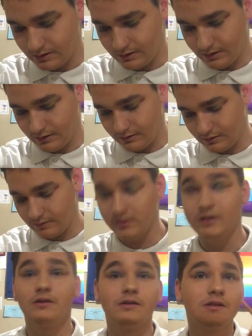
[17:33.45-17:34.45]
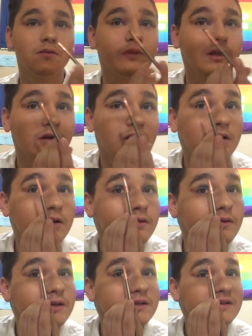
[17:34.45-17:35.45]
Now I'm going to do the same thing
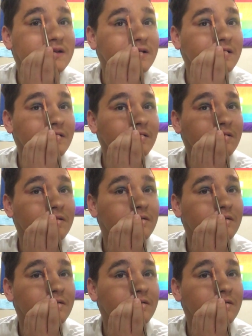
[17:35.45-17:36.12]
on this side.